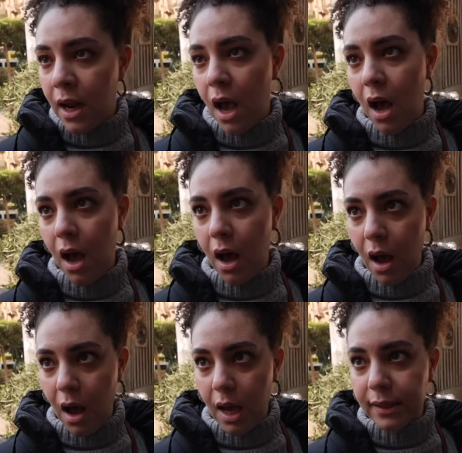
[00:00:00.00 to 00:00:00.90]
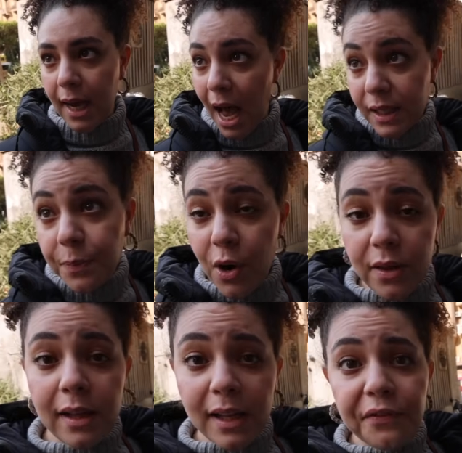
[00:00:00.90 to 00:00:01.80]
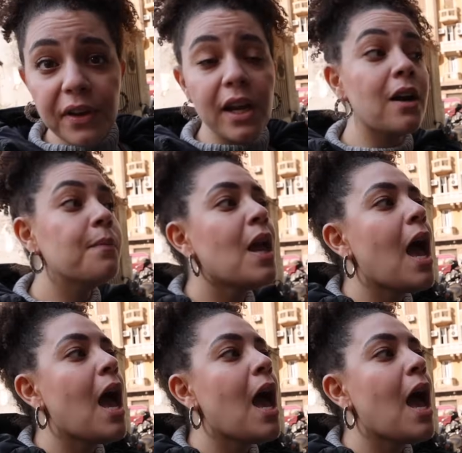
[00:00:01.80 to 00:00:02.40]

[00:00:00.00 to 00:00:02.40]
diaspora that live here,